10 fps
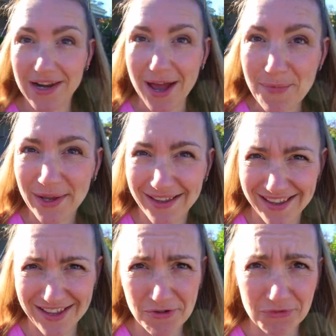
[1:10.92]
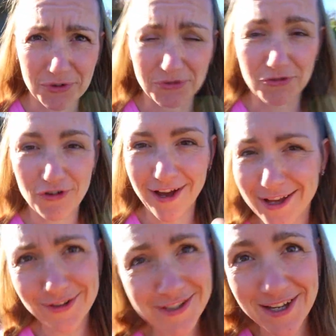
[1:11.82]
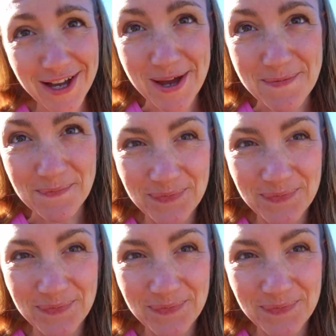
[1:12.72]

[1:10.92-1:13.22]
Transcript: up, we're right on time.